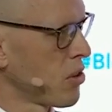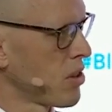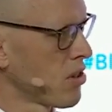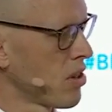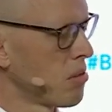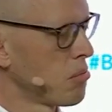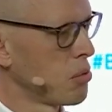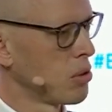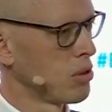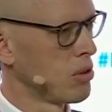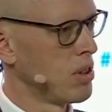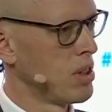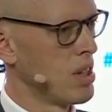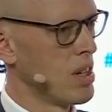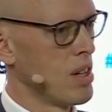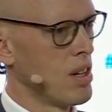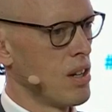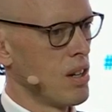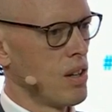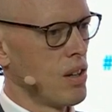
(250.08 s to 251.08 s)
for example.
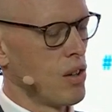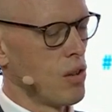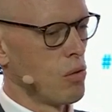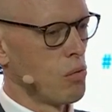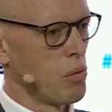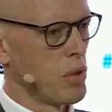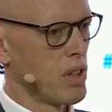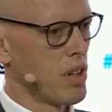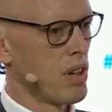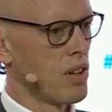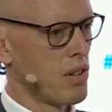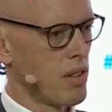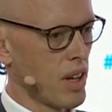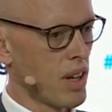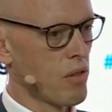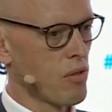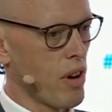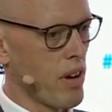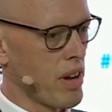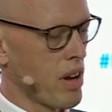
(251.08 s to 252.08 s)
We did
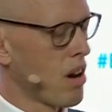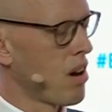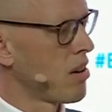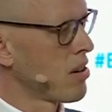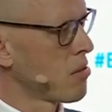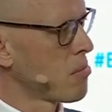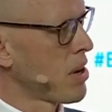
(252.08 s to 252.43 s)
think very hard